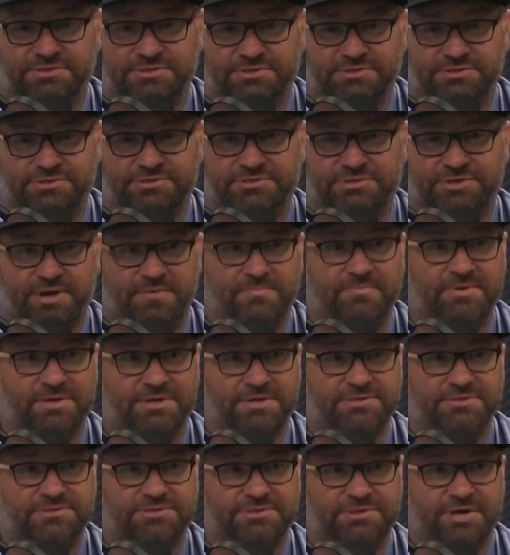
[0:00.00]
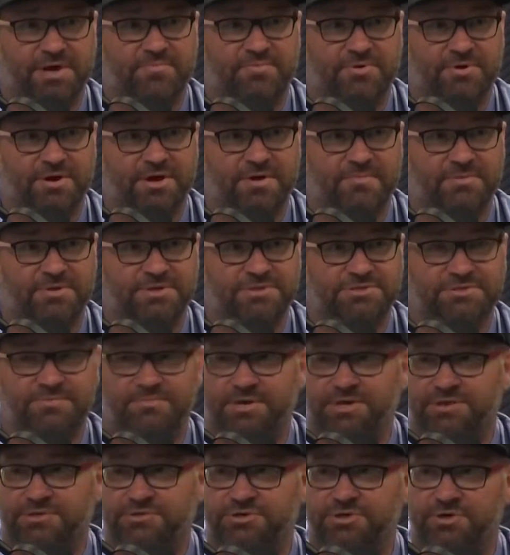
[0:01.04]
there's a couple companies that
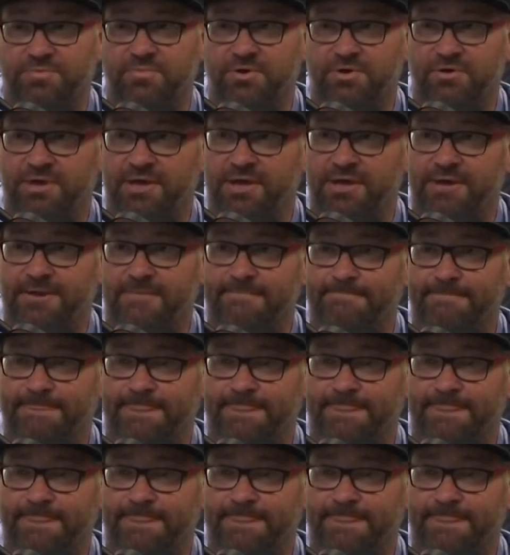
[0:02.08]
make a turbo kit.